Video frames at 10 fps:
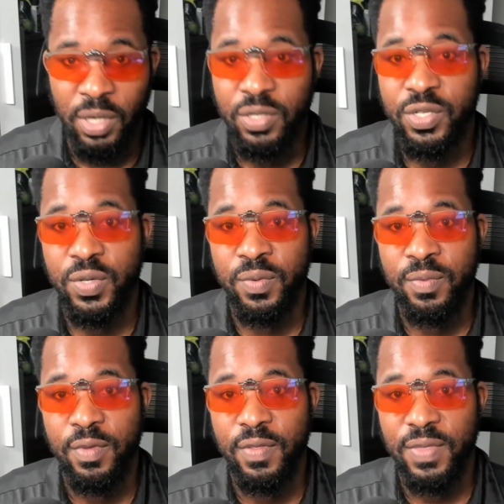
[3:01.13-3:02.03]
2,
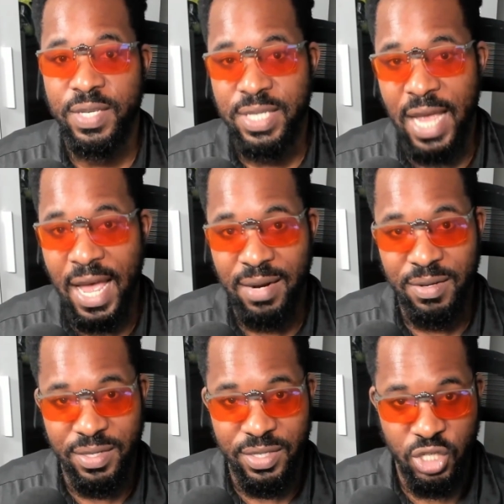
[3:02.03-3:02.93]
the stat
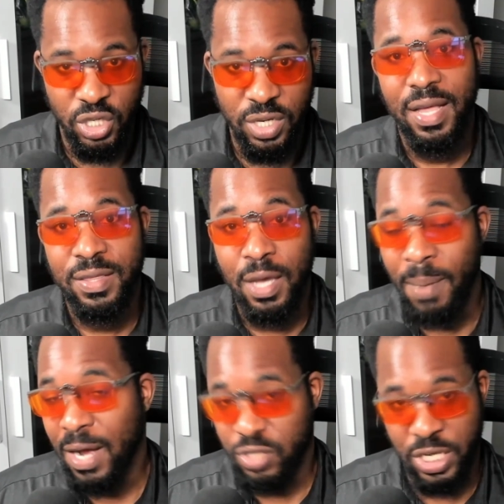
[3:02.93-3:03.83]
sheet, the
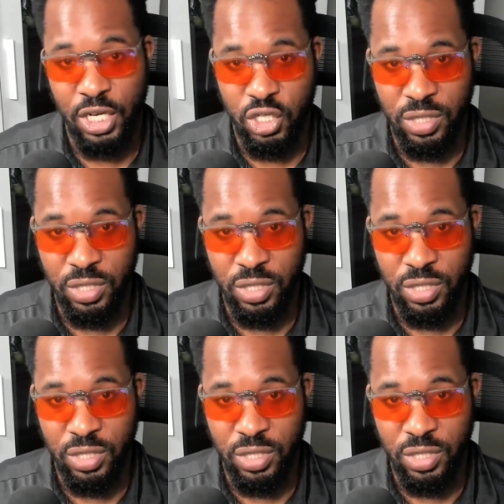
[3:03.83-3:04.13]
about section.